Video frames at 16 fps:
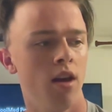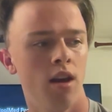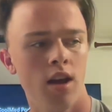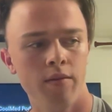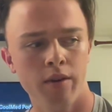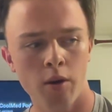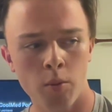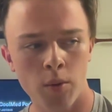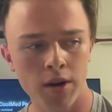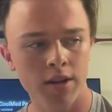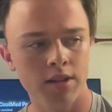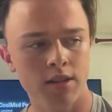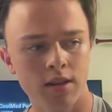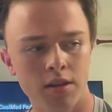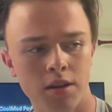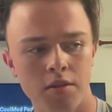If I wanted
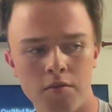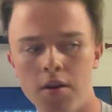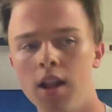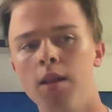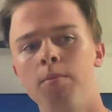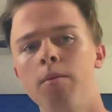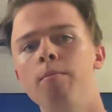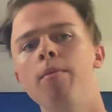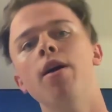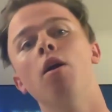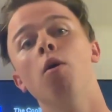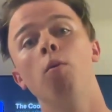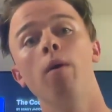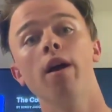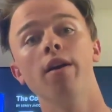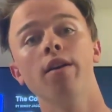to develop a better
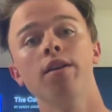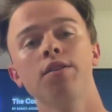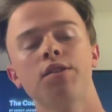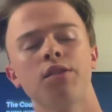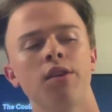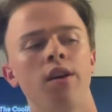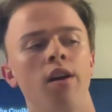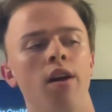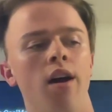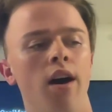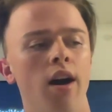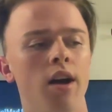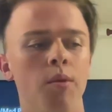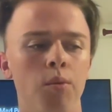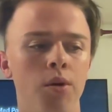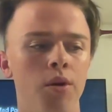awareness,
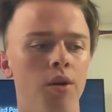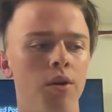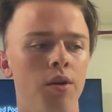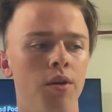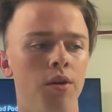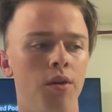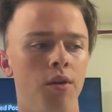I would